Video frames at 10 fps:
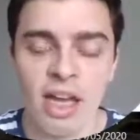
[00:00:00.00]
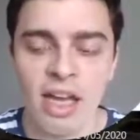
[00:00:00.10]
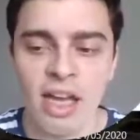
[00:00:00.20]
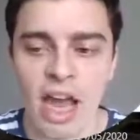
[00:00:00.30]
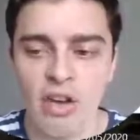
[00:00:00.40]

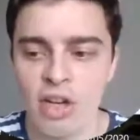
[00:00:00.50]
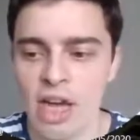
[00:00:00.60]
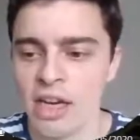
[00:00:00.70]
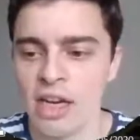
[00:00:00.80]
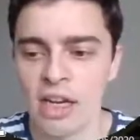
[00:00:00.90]
and you're
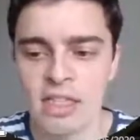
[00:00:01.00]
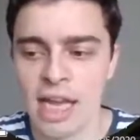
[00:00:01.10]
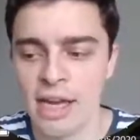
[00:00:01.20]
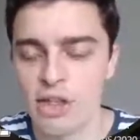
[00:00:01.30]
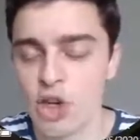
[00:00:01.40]
getting a,
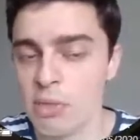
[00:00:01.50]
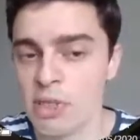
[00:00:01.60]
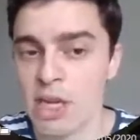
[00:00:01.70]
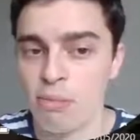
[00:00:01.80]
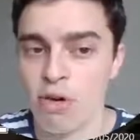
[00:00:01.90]
say,
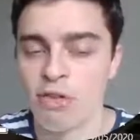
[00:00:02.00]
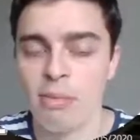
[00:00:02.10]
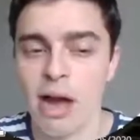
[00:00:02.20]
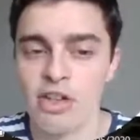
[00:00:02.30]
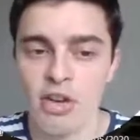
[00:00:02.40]
2% profit
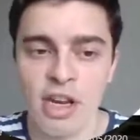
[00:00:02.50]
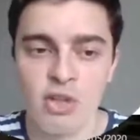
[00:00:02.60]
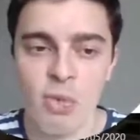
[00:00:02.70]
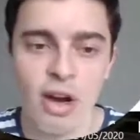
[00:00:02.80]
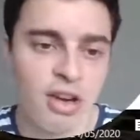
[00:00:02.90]
margin on each
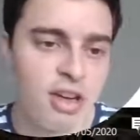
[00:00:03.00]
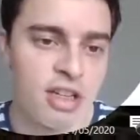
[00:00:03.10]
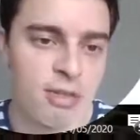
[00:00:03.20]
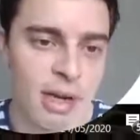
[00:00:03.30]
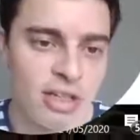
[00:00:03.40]
one, you can
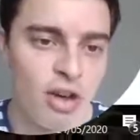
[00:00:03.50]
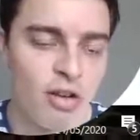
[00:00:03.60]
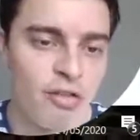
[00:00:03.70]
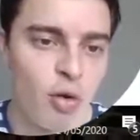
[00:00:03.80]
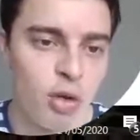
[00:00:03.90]
expect to earn
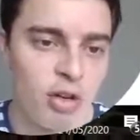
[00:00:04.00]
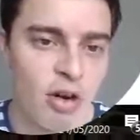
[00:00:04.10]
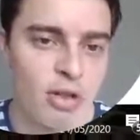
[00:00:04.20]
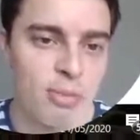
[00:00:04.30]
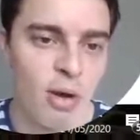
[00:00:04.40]

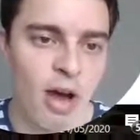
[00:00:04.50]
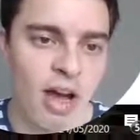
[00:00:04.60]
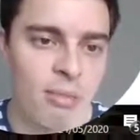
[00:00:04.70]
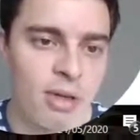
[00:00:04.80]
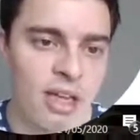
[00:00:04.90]
€4 per
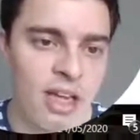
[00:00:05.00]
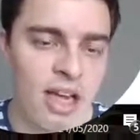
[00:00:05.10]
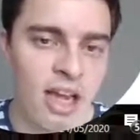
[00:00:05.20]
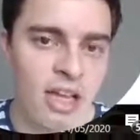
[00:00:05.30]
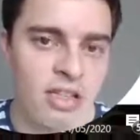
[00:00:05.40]
arb.
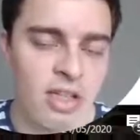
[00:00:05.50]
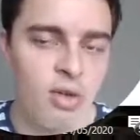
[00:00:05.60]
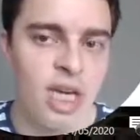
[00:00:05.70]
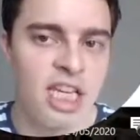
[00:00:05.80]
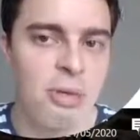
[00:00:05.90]
So you'll
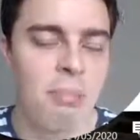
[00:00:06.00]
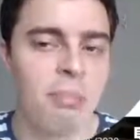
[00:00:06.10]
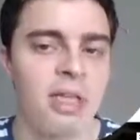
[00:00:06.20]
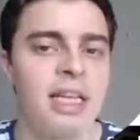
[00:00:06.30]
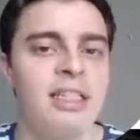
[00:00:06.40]
need to be
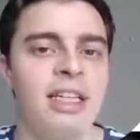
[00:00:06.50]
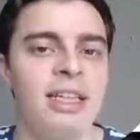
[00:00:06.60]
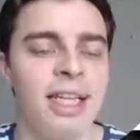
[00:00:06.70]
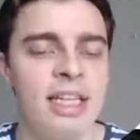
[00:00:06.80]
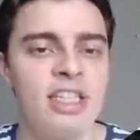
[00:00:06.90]
placing at
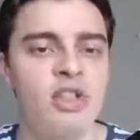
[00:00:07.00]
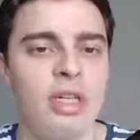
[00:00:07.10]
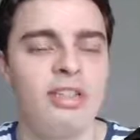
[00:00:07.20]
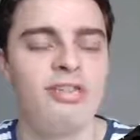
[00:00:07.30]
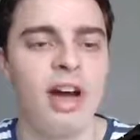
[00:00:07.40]
least
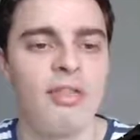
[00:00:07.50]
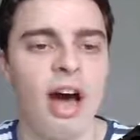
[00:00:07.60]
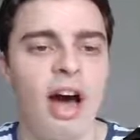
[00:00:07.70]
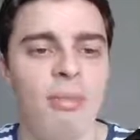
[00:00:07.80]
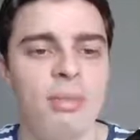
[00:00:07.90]
25
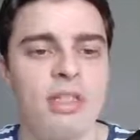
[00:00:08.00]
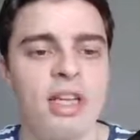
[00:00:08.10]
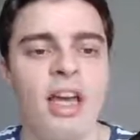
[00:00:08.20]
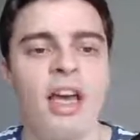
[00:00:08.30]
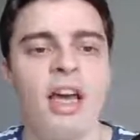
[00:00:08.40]
arbs
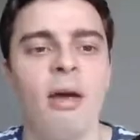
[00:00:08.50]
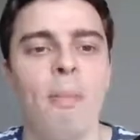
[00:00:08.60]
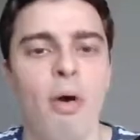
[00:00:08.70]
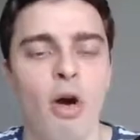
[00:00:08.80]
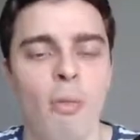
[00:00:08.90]

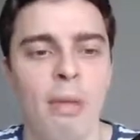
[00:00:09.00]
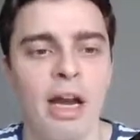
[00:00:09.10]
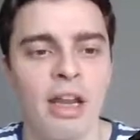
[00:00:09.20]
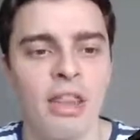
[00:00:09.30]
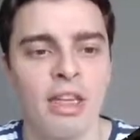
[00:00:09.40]
per
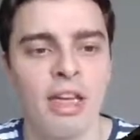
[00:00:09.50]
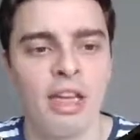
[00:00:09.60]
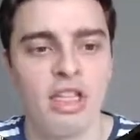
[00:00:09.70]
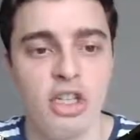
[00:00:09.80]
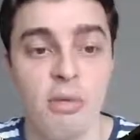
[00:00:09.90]
month
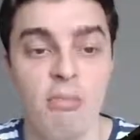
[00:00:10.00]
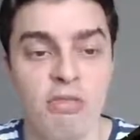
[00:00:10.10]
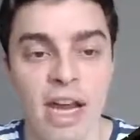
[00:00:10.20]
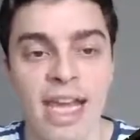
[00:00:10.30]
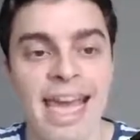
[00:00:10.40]
just to
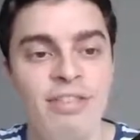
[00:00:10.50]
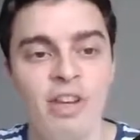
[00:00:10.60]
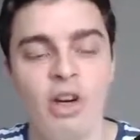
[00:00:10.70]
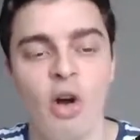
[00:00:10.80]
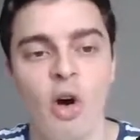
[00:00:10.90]
break
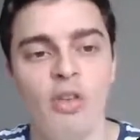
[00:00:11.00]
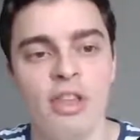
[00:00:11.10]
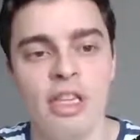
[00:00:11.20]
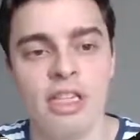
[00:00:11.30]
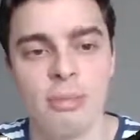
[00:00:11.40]
even on
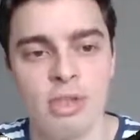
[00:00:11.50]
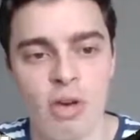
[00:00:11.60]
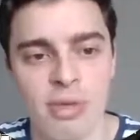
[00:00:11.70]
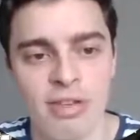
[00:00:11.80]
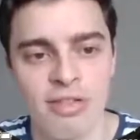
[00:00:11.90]
the
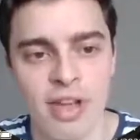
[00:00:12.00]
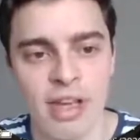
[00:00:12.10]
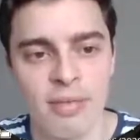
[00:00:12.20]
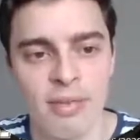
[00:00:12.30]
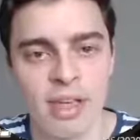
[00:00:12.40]
subscription fee.
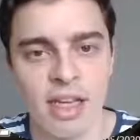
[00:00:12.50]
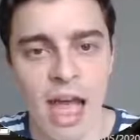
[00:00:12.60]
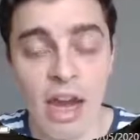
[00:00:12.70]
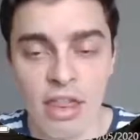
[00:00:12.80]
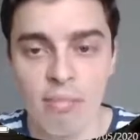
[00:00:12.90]

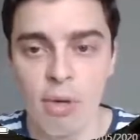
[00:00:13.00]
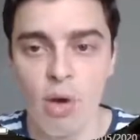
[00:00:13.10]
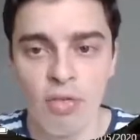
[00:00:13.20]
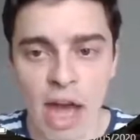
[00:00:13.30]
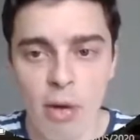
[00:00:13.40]
Anything
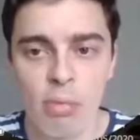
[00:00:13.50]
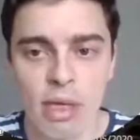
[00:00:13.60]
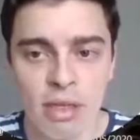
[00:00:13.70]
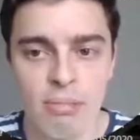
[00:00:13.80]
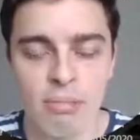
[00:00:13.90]
beyond that will
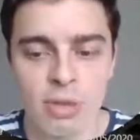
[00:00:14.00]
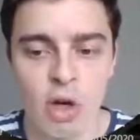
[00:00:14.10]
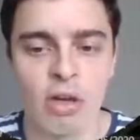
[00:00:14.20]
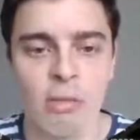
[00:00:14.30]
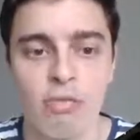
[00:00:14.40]
be
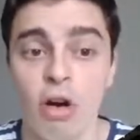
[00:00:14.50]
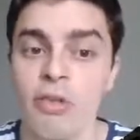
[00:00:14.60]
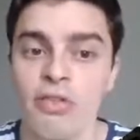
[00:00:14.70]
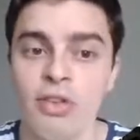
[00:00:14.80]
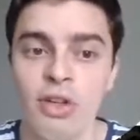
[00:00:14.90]
totally profit
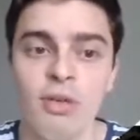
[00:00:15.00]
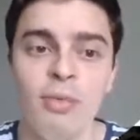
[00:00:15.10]
for you.